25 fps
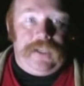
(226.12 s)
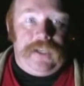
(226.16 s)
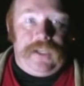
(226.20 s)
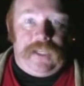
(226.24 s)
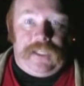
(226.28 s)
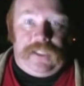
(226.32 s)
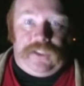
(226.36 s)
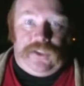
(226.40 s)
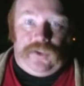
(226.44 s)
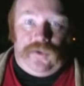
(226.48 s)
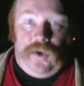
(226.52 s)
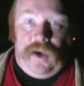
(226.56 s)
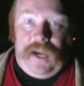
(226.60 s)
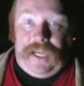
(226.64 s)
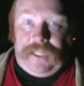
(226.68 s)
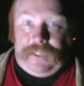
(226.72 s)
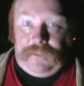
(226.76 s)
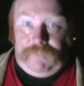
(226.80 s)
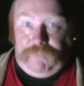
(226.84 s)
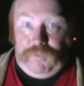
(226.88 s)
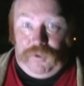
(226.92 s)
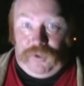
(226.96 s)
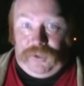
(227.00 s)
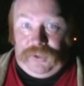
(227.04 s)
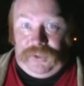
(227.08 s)
is trying to
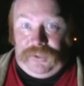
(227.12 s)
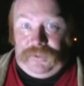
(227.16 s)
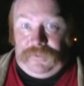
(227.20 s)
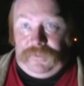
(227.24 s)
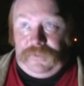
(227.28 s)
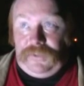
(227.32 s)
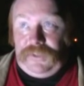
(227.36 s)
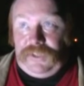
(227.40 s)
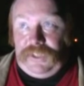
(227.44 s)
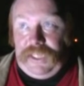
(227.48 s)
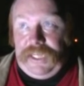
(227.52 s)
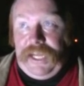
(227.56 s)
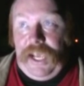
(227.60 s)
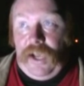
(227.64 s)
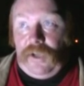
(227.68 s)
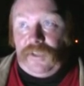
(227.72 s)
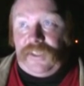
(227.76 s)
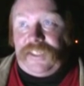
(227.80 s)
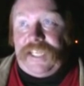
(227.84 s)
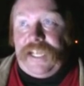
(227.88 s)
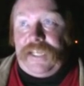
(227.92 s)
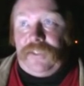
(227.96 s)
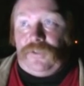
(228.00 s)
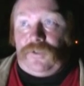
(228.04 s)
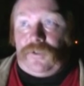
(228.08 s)
push
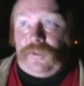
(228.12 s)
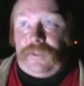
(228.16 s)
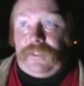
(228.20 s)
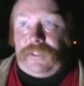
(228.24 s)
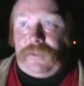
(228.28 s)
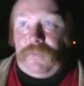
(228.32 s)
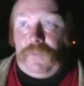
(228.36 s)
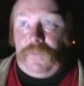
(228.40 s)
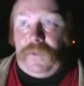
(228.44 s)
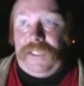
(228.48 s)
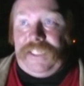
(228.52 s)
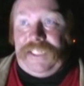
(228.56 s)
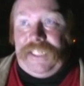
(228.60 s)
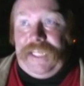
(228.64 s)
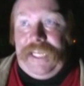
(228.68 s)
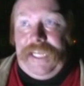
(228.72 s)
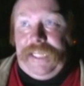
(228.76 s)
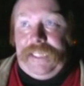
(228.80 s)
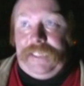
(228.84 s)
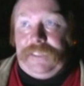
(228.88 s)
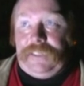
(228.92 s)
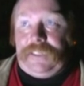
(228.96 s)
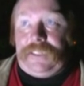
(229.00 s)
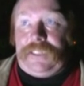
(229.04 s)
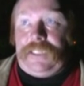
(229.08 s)
geocentrism, which
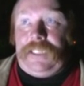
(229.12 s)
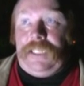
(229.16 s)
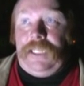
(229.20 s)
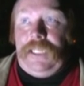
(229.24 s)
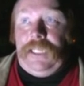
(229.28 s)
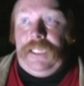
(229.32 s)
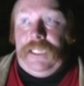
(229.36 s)
is